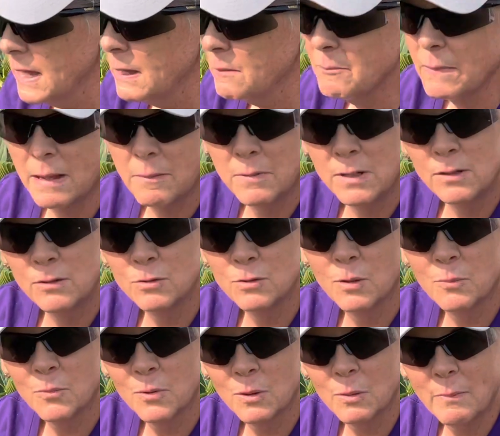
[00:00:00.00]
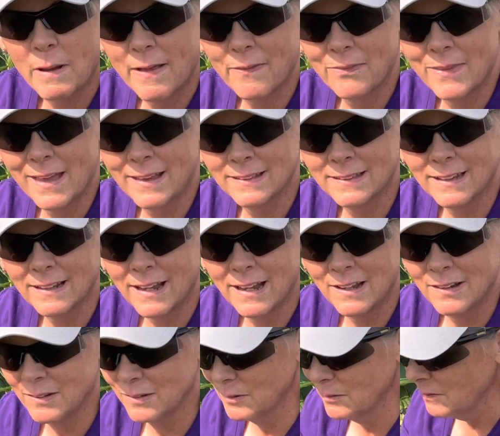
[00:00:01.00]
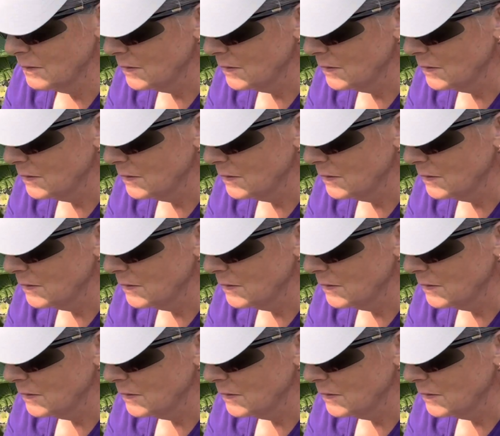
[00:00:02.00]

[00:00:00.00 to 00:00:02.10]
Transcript: Maybe you know more about that than I do.